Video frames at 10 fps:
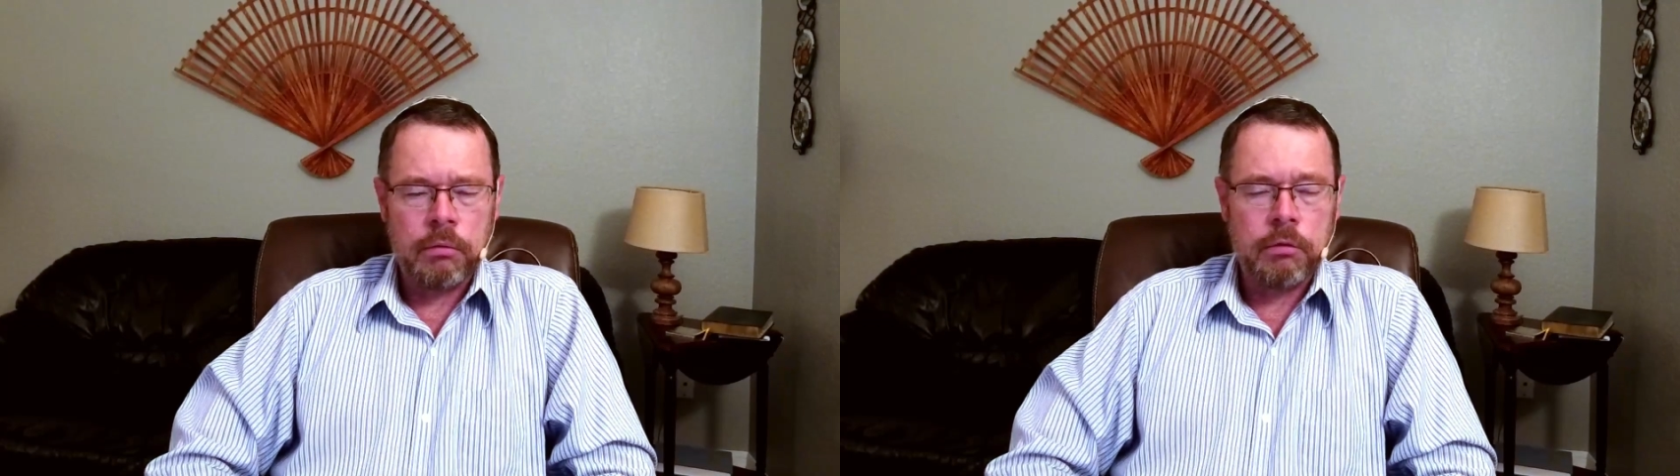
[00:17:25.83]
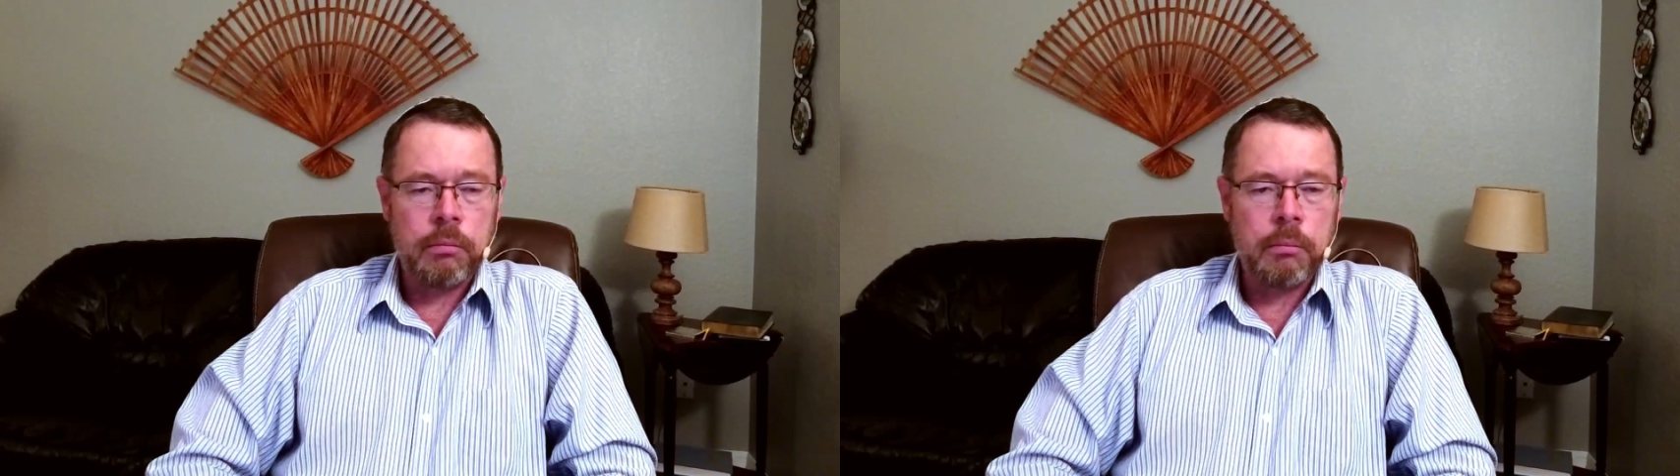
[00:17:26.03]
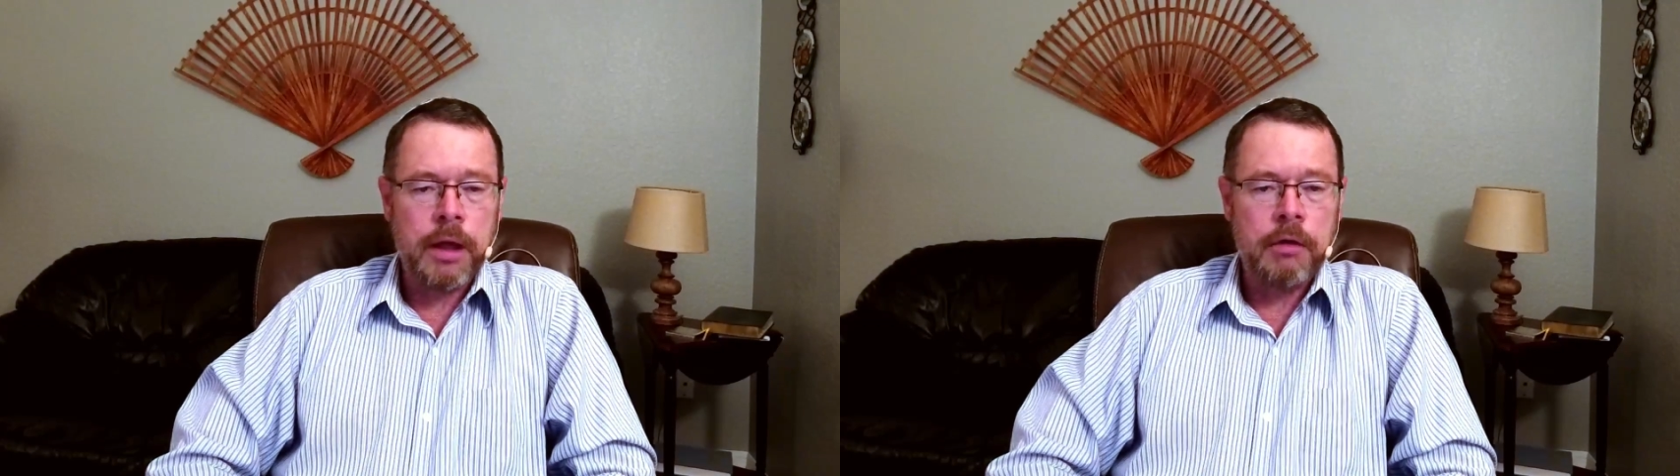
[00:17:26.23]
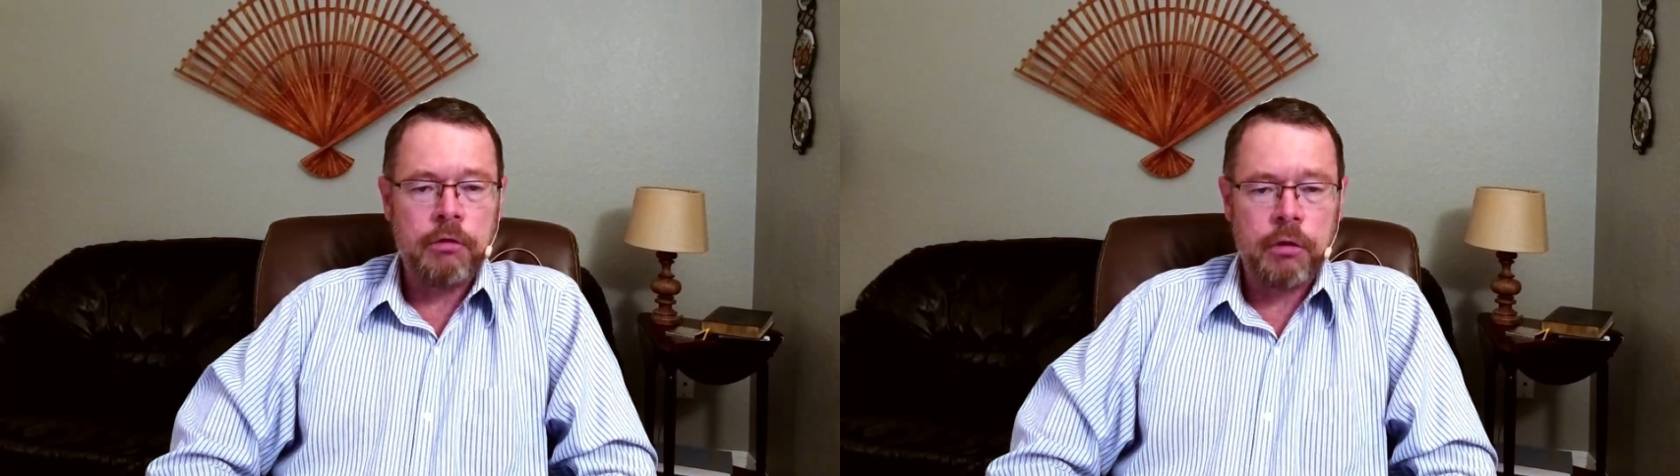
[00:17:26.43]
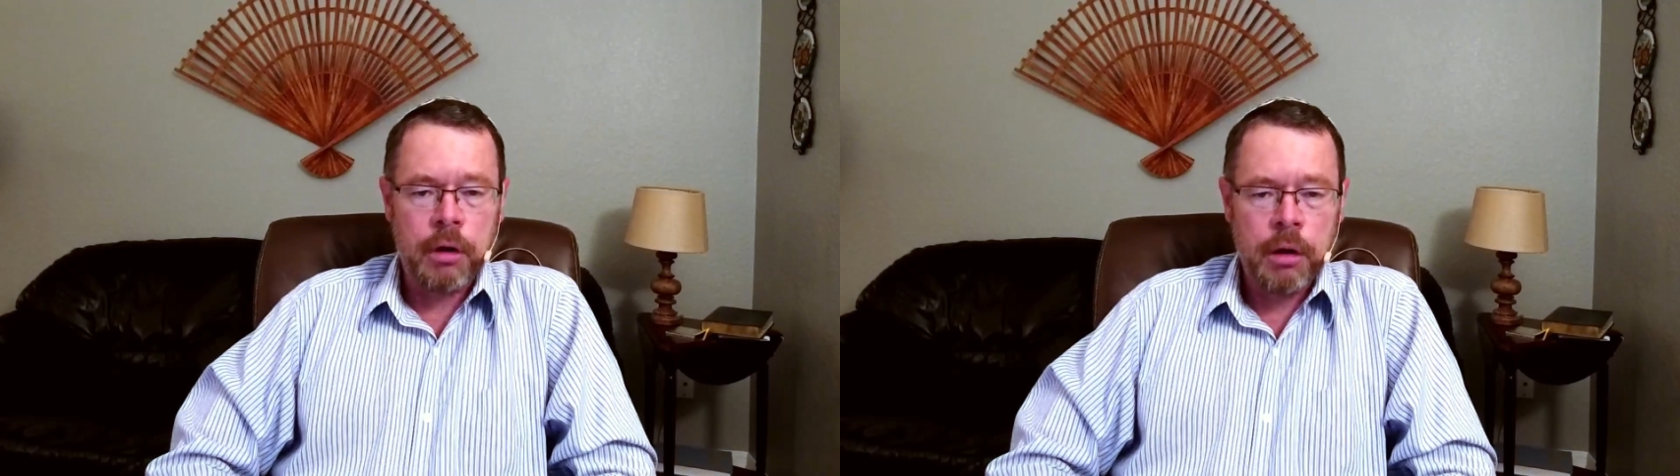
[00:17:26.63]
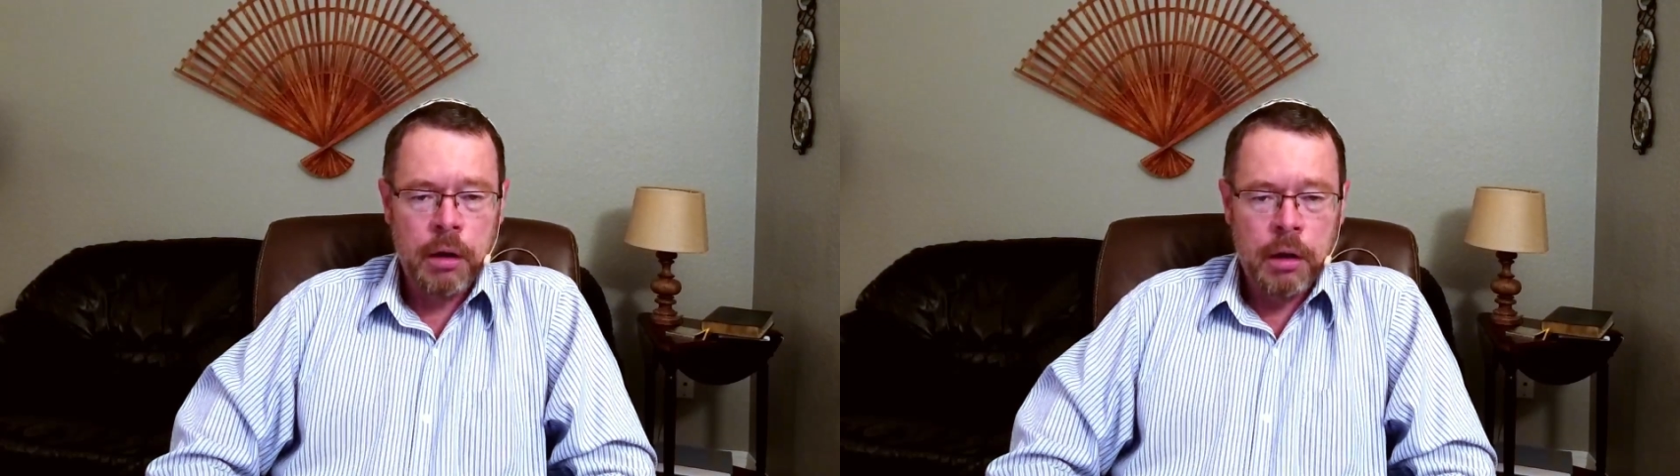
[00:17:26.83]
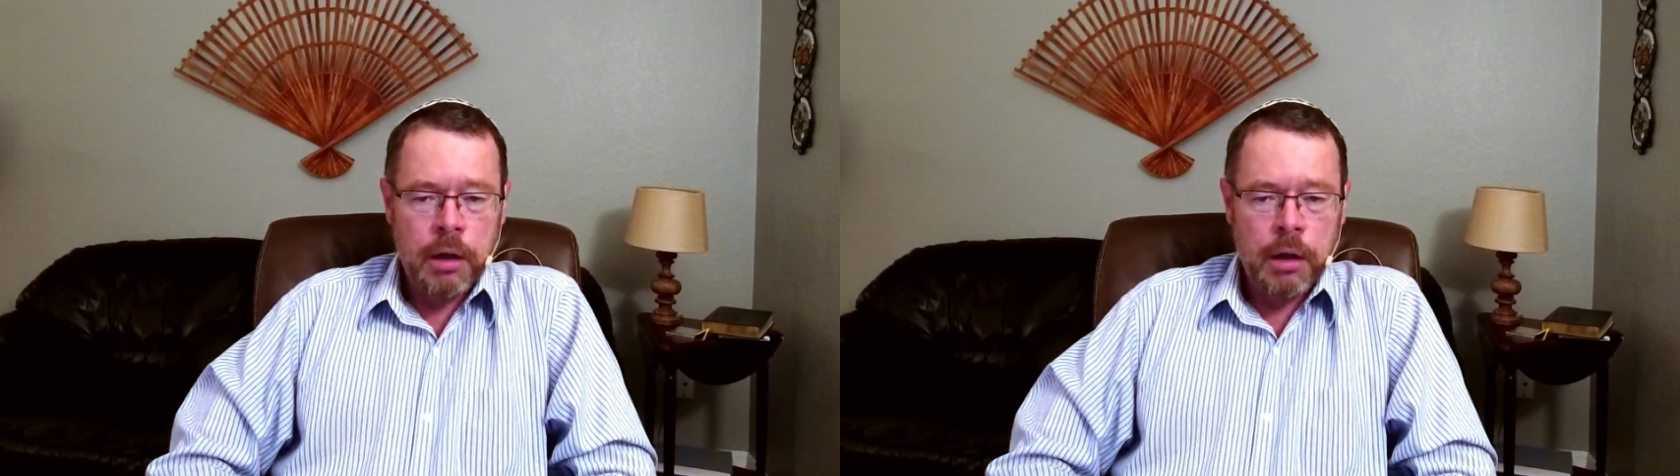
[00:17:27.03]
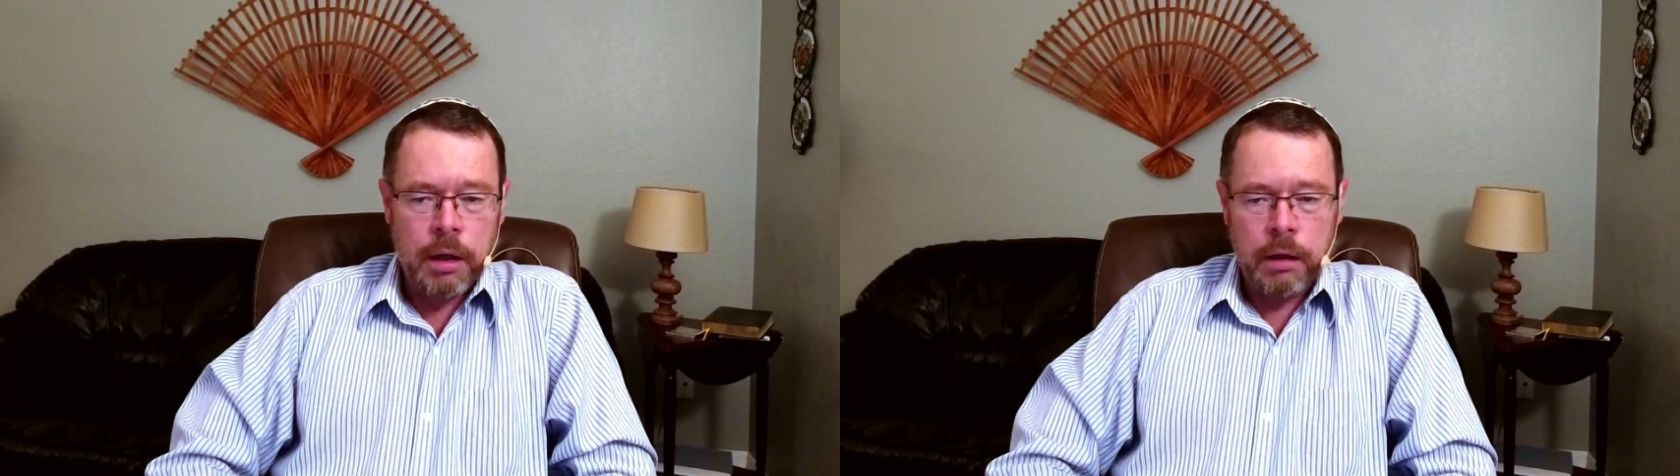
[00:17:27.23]
mention.
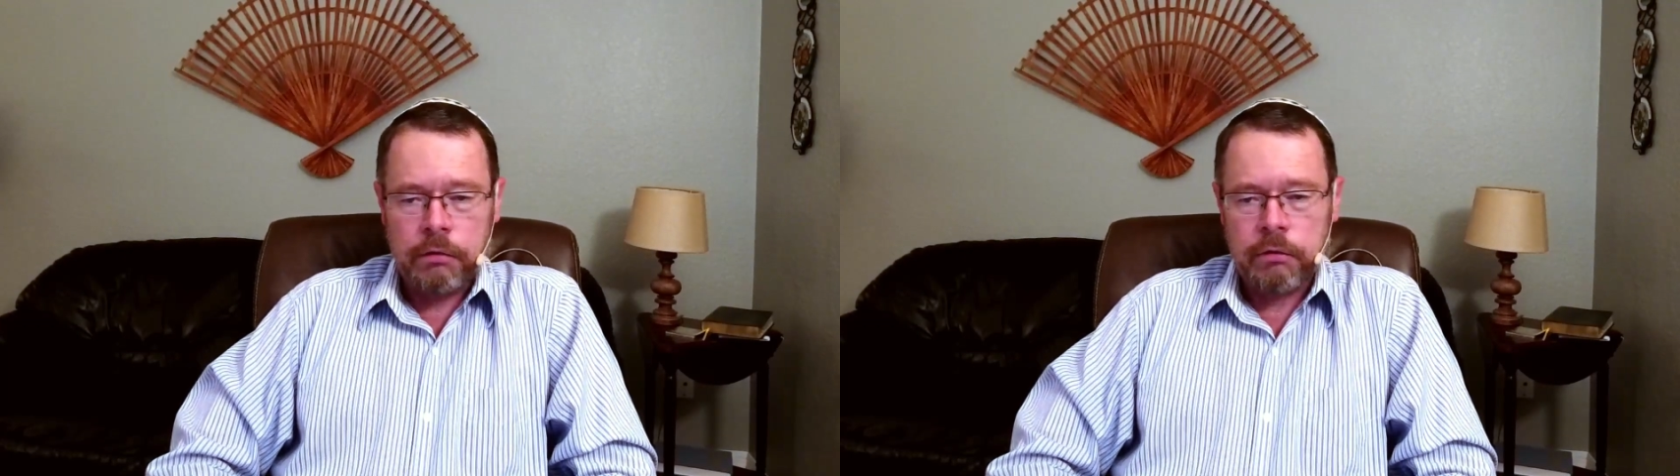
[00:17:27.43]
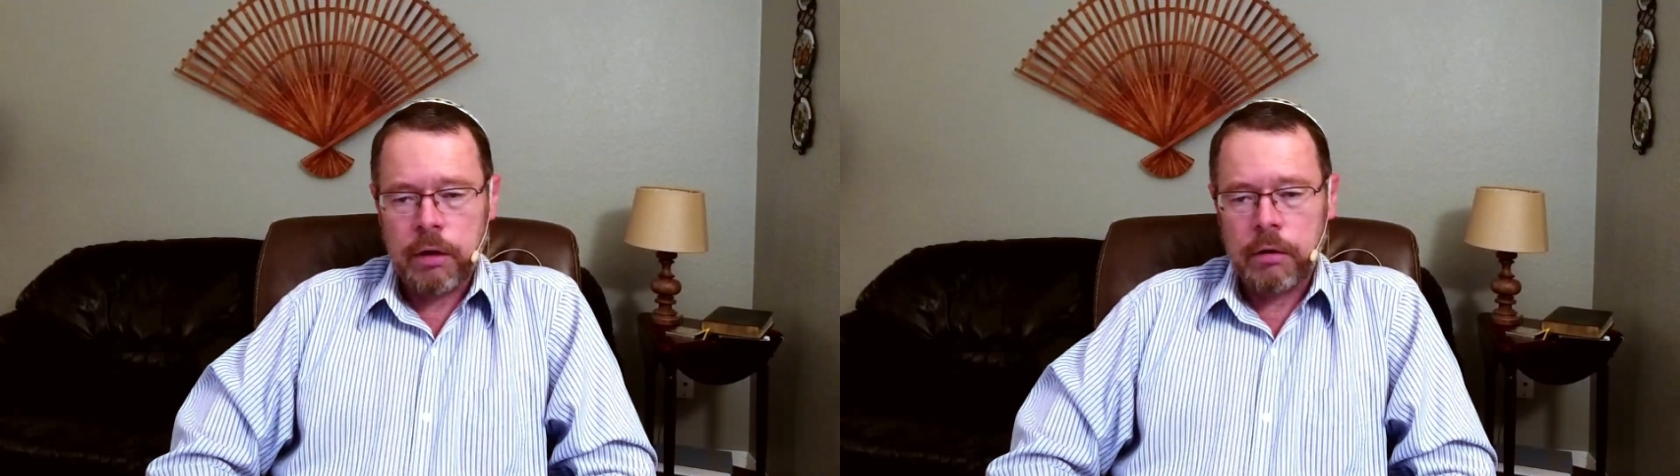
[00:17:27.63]
He said,